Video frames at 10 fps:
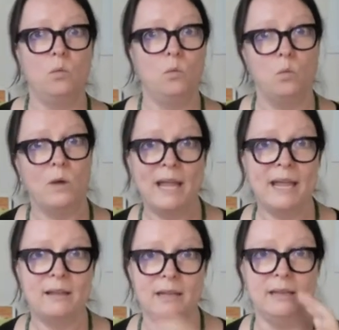
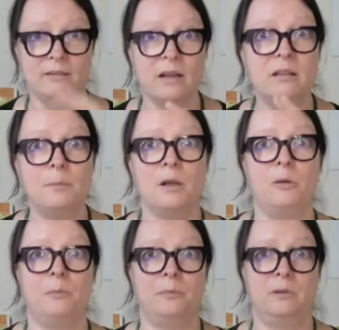where his other
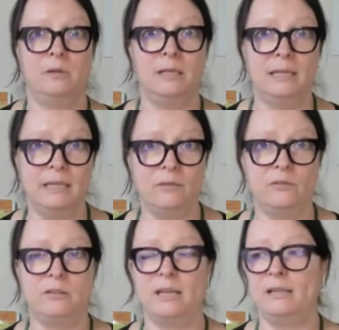mum
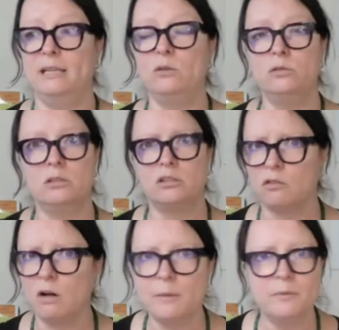lives, and he could
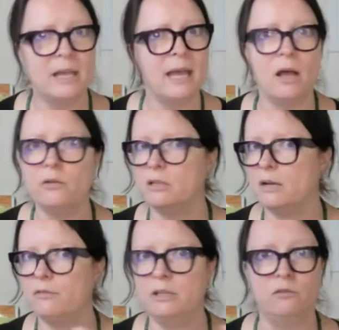describe the house
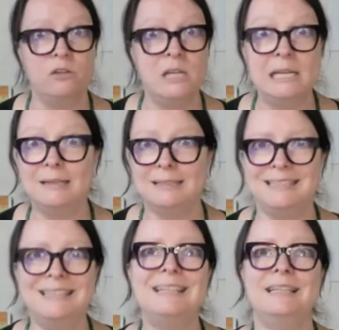and everything really
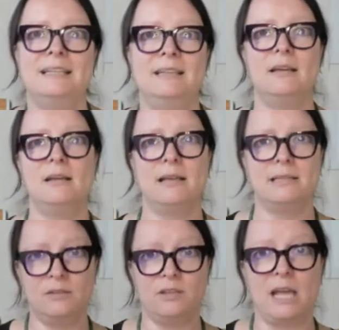clearly
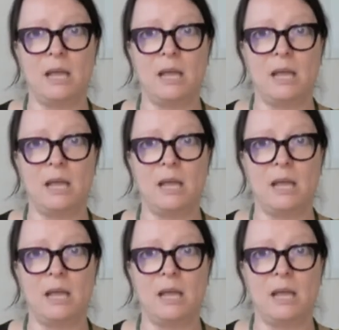as if it